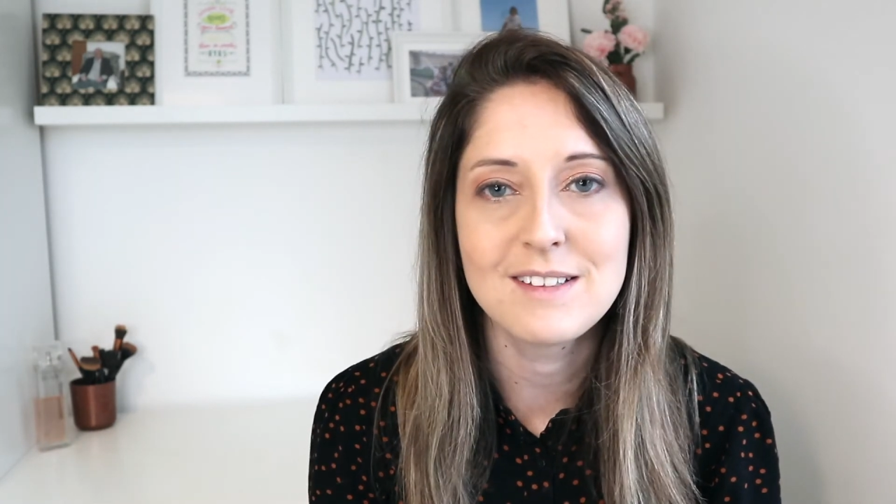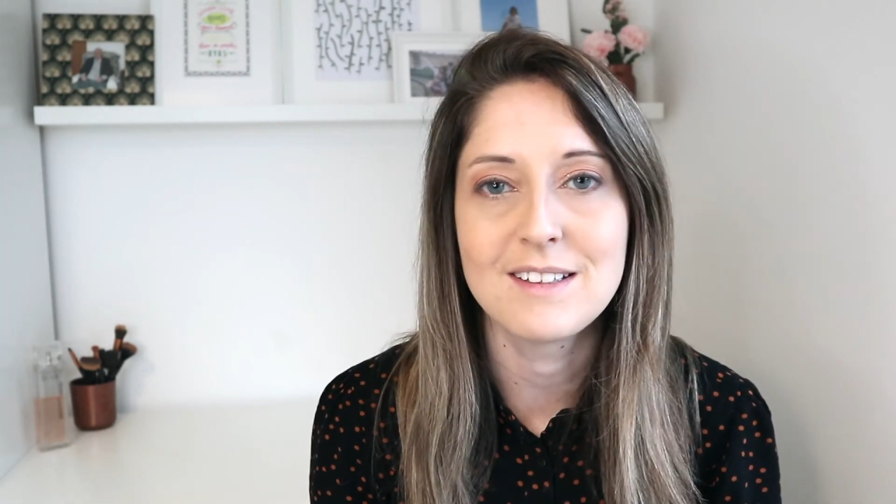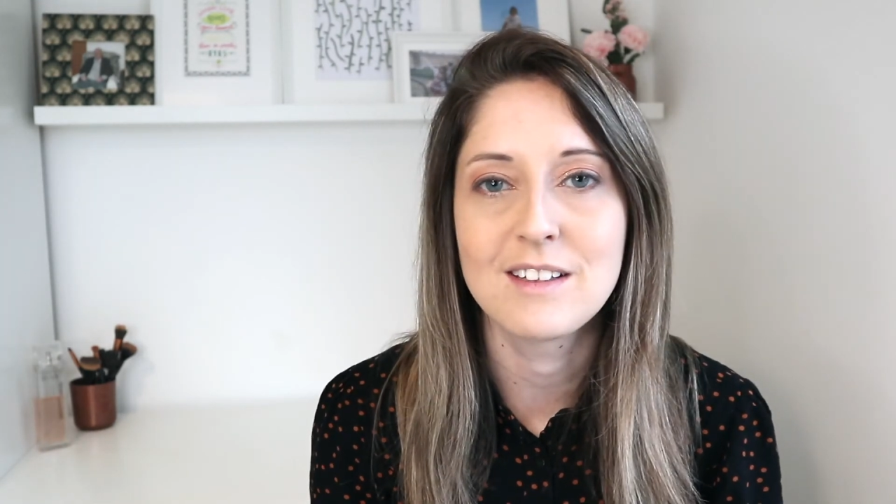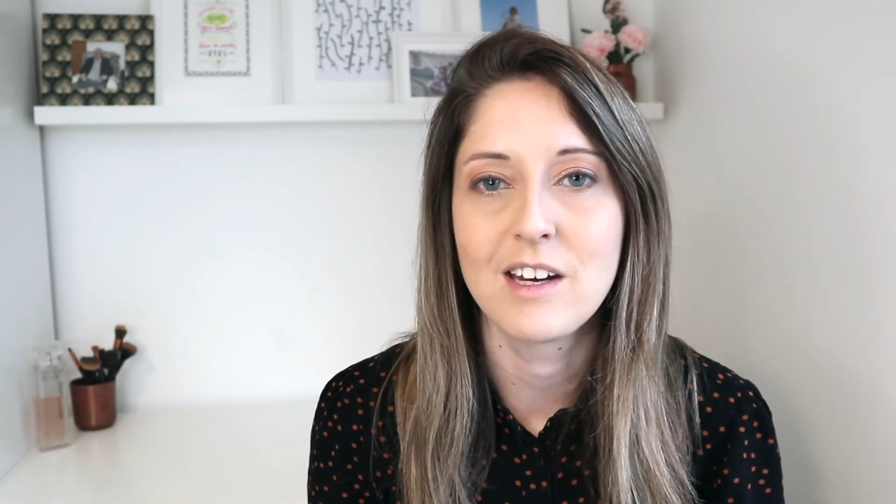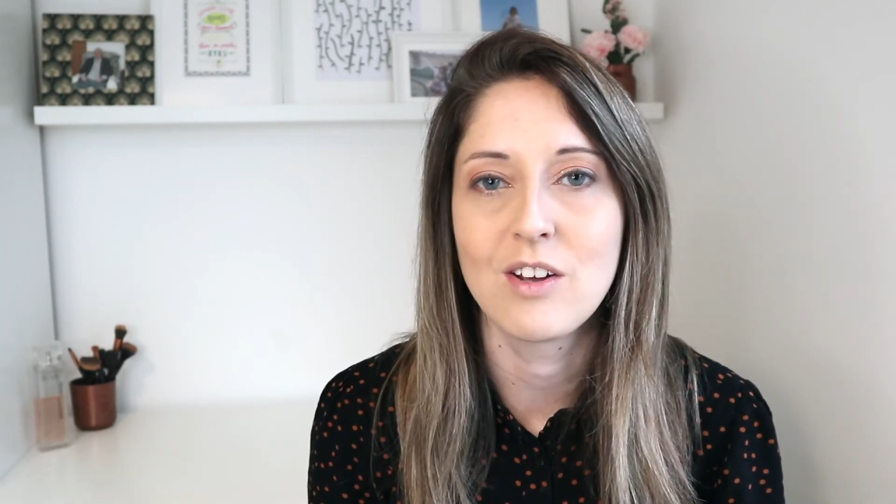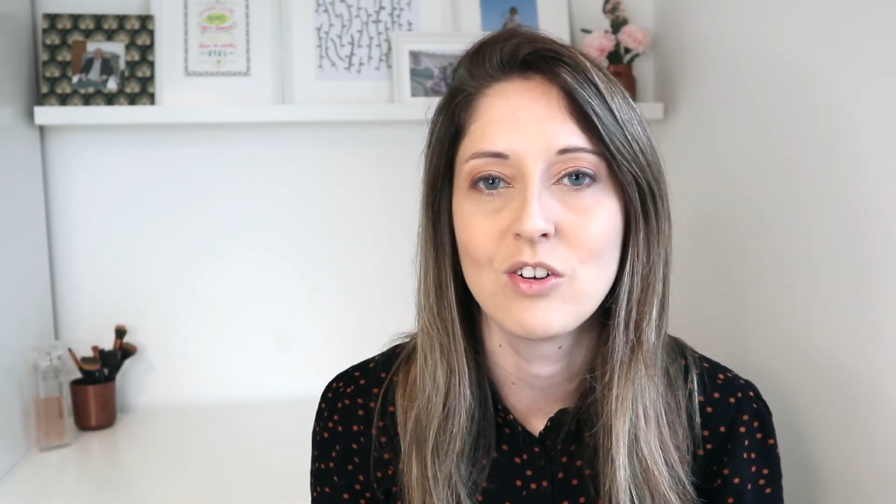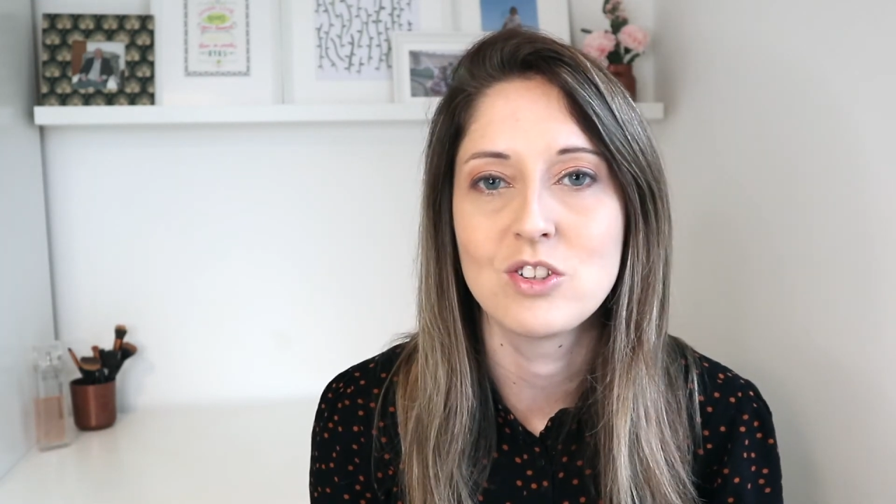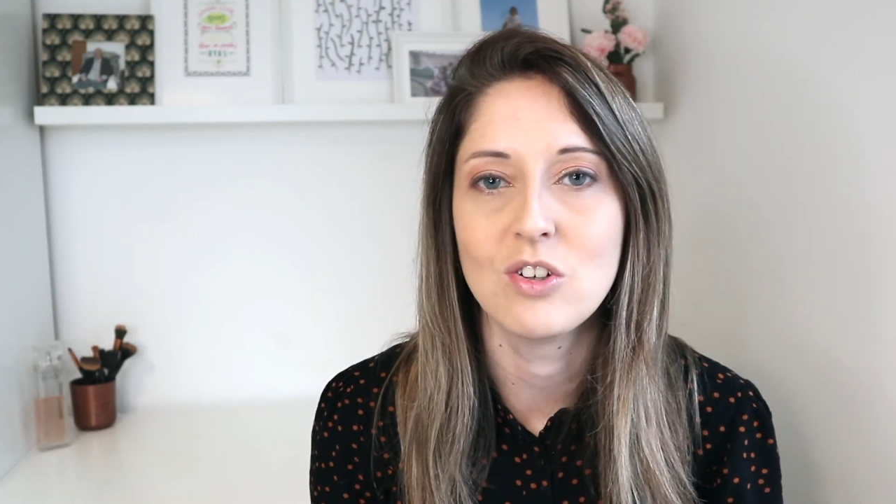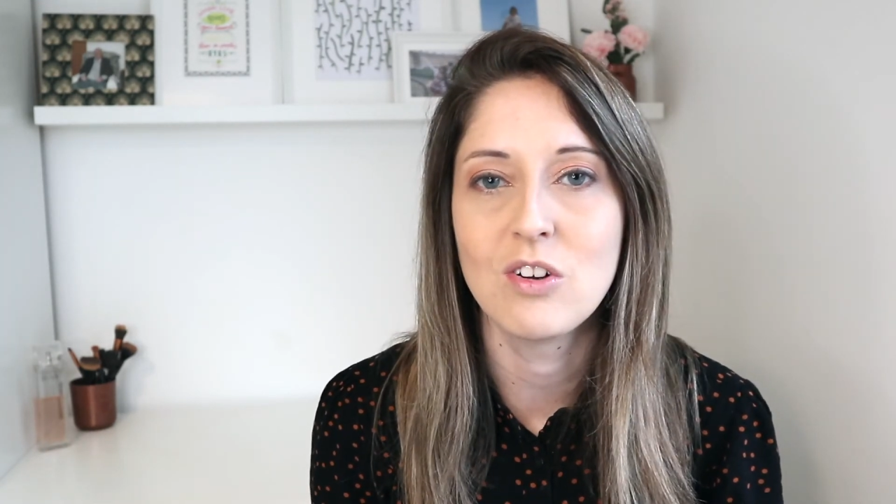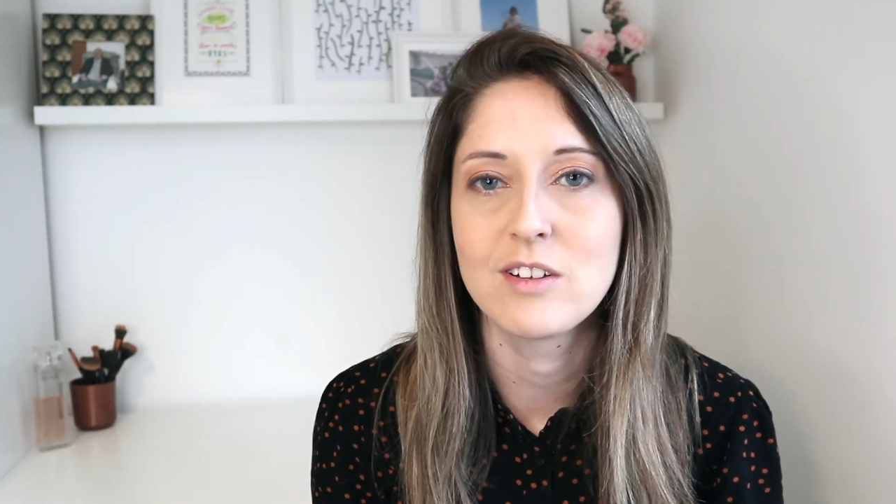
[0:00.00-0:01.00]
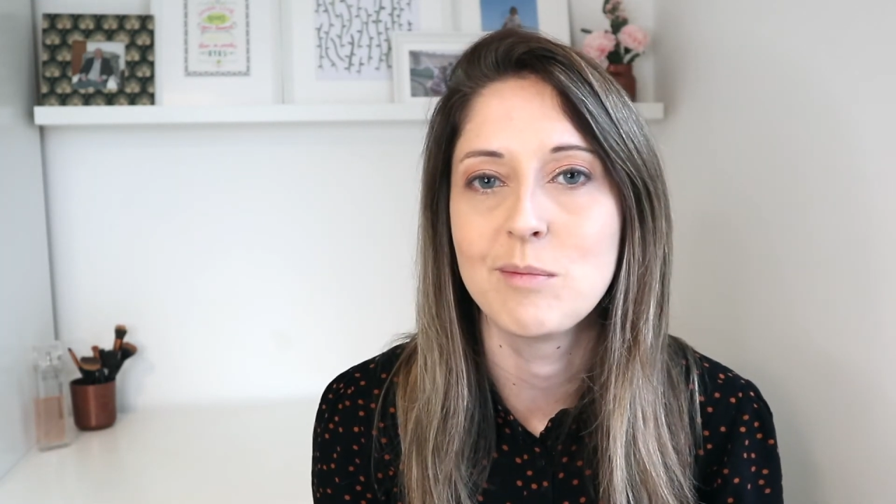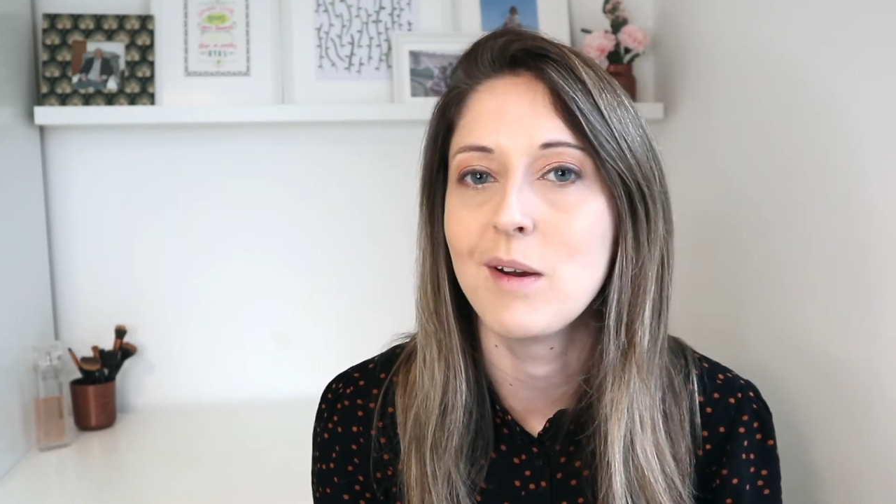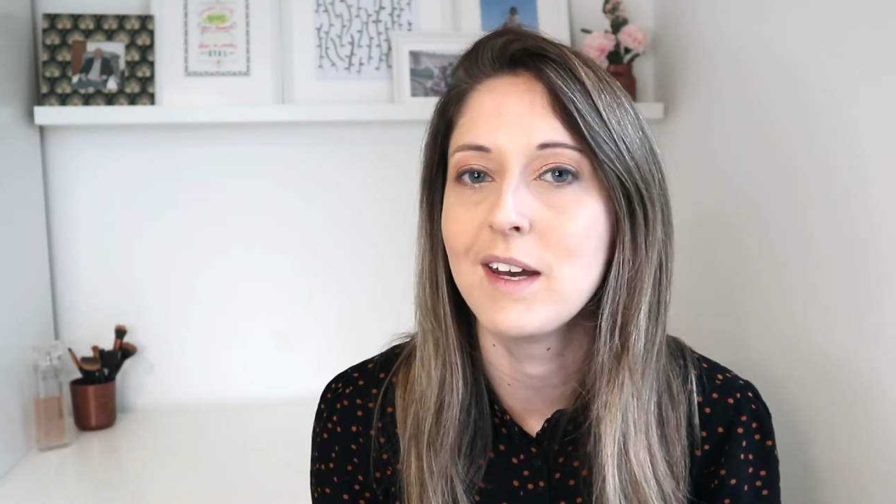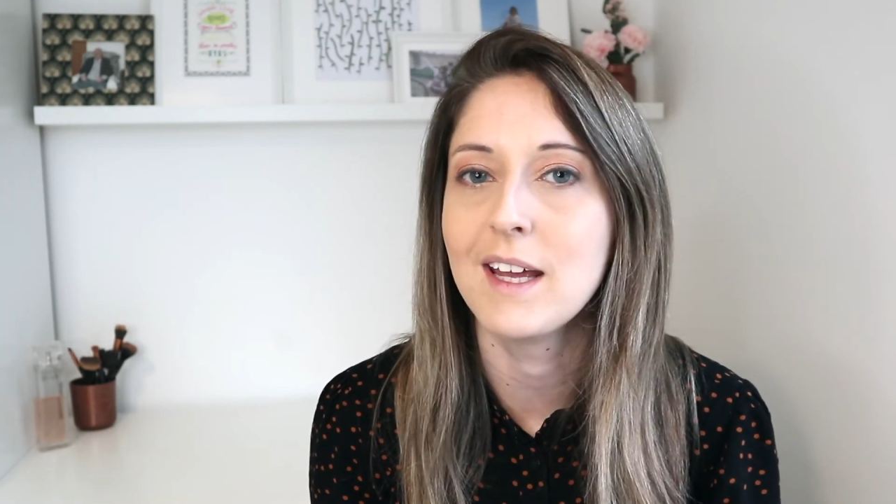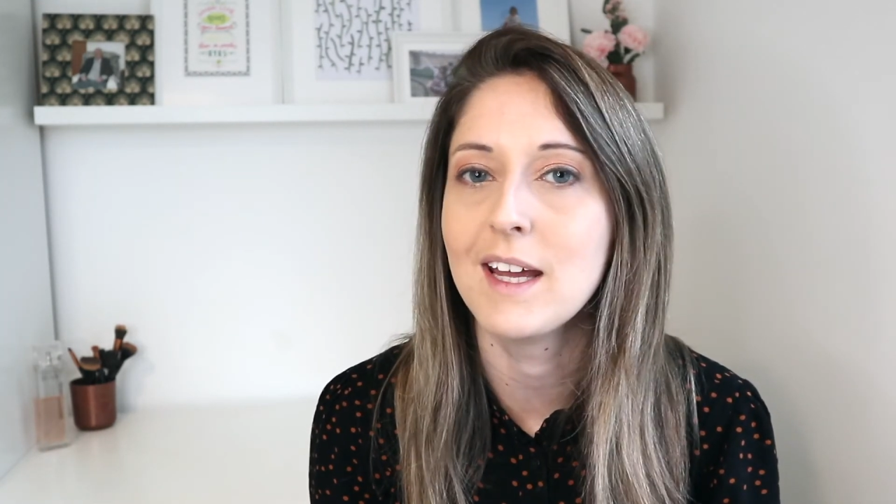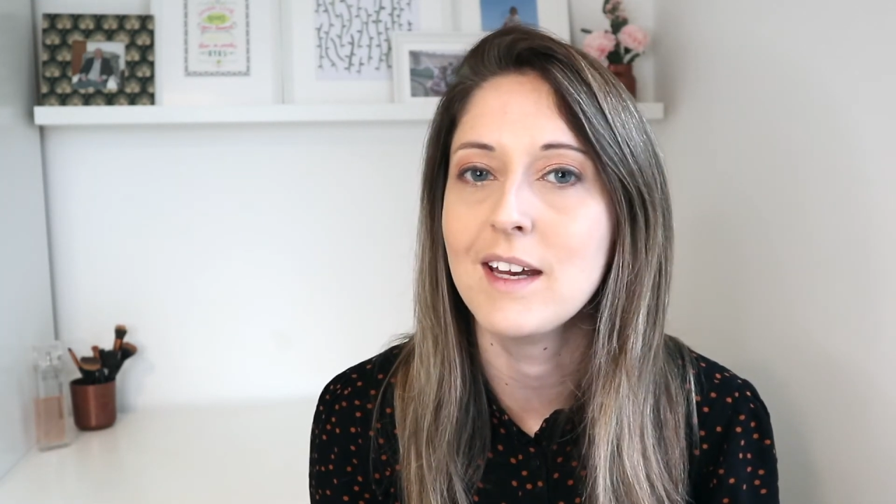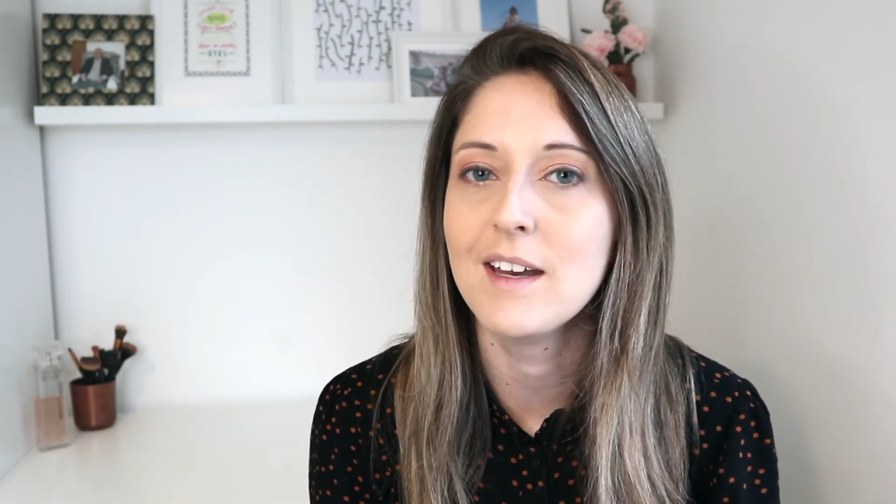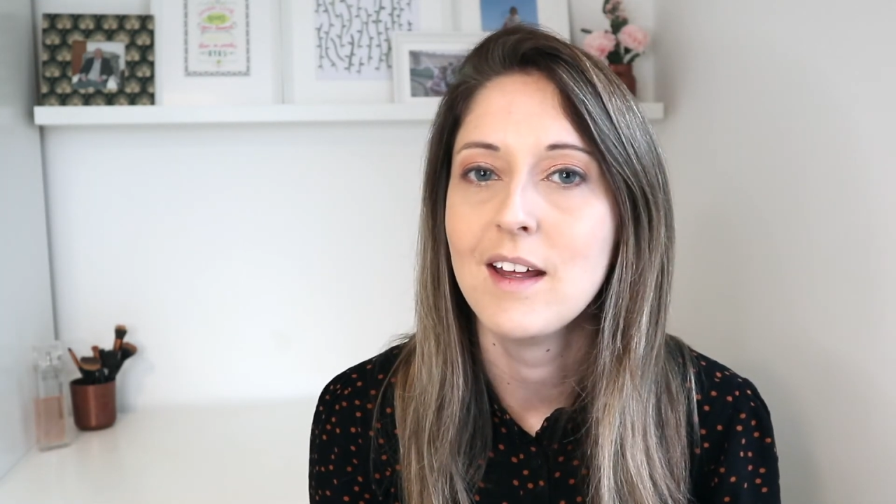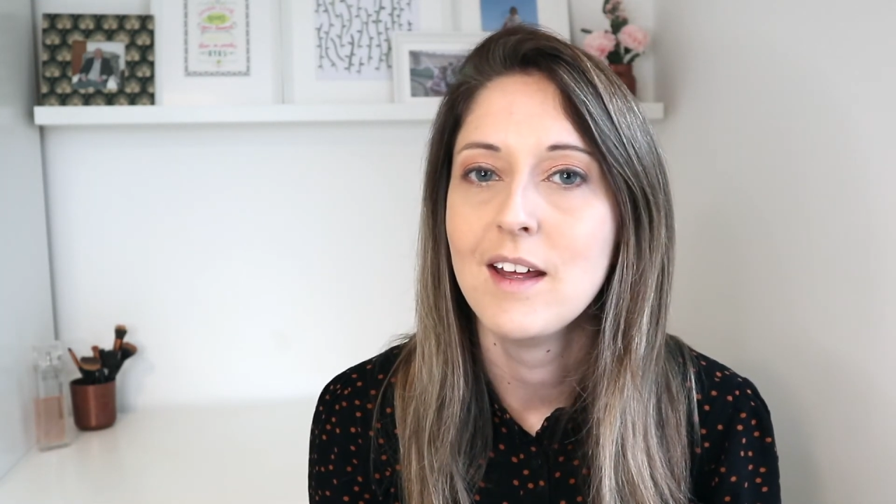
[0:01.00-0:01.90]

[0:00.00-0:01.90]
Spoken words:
is going to cost you lots of money in